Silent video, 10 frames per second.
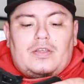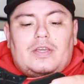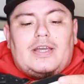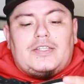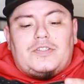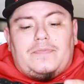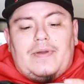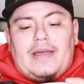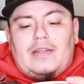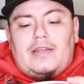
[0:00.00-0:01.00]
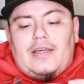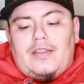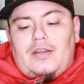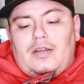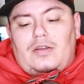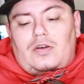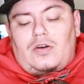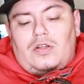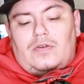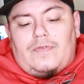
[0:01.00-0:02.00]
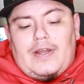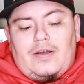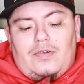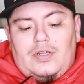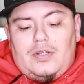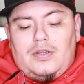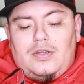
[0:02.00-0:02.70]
You got your patent leather all around.